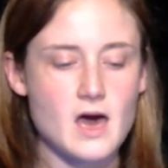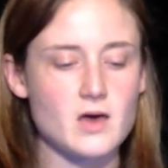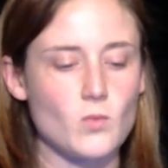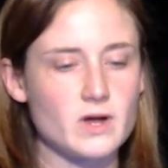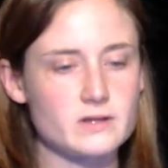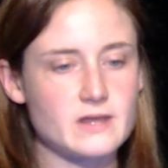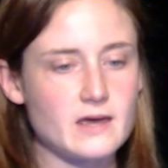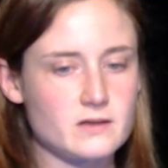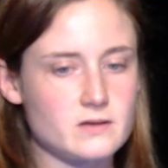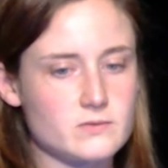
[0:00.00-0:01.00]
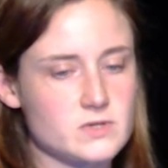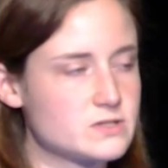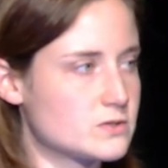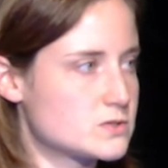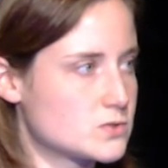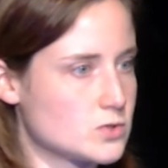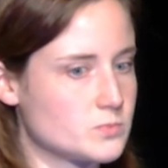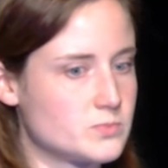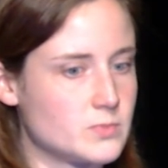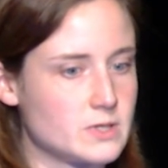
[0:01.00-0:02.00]
And what that research
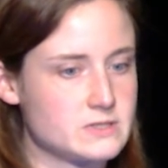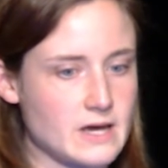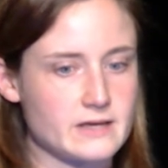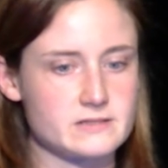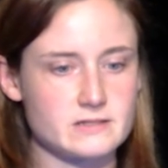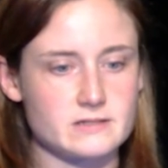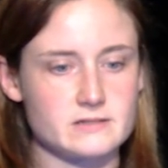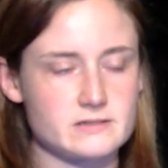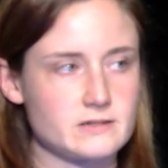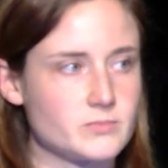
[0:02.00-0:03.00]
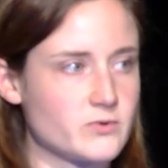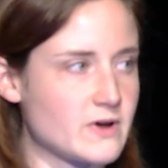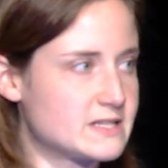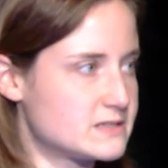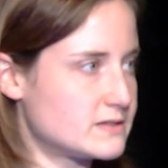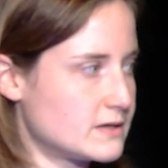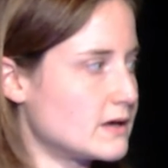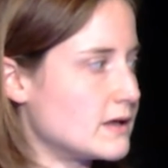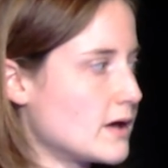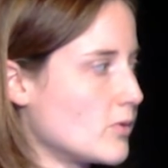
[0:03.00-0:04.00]
group does is it provides
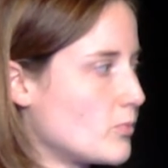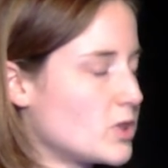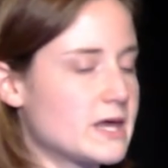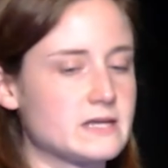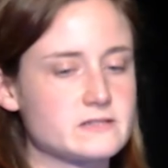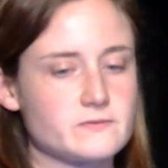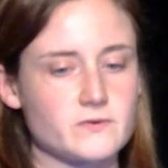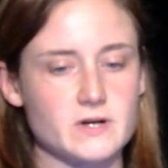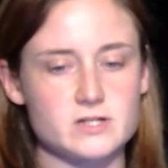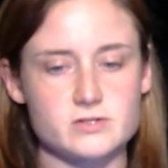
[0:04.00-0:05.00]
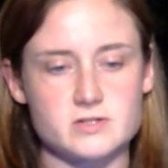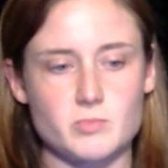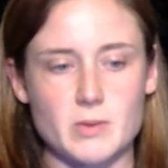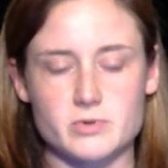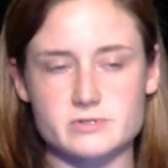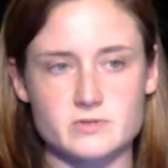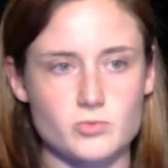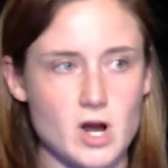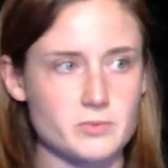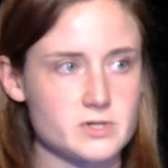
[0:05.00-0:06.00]
a place for interested members of the
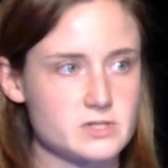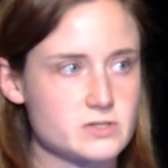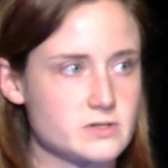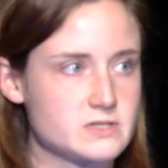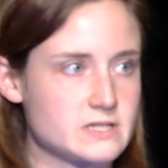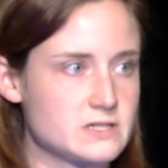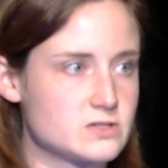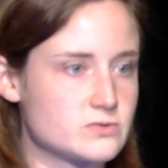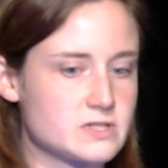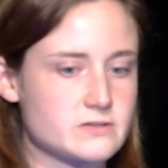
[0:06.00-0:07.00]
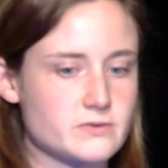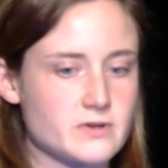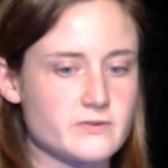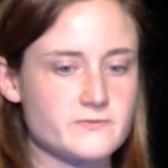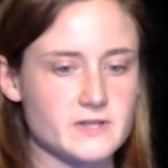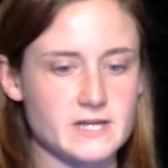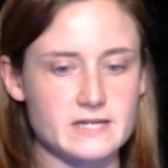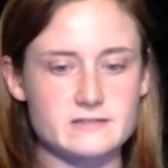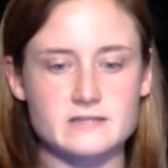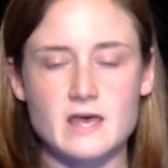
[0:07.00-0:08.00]
property insurance industries or their
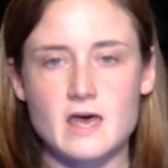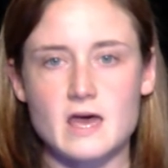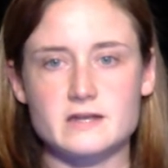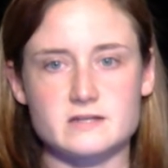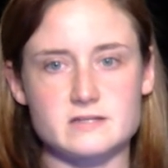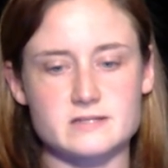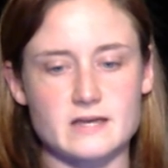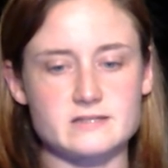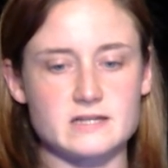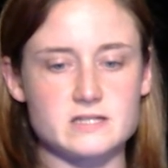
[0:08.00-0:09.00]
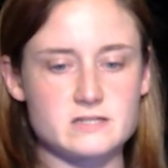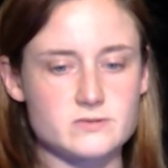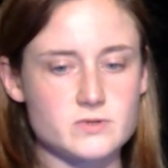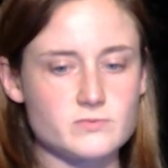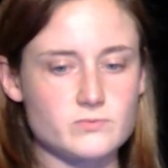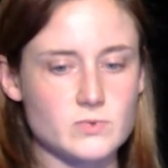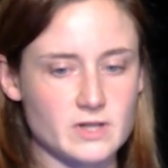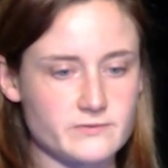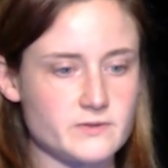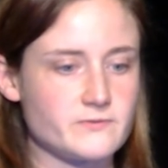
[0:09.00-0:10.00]
affiliates to discuss
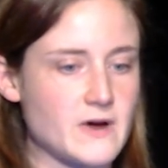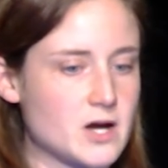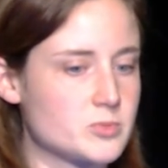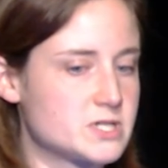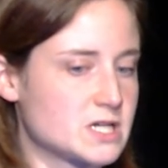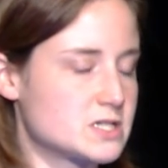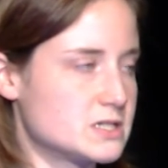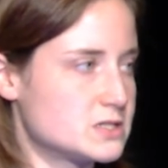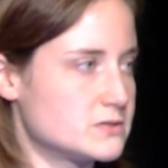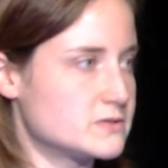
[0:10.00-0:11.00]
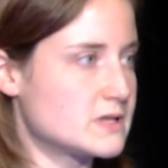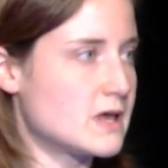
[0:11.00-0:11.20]
industry-relevant fire protection issues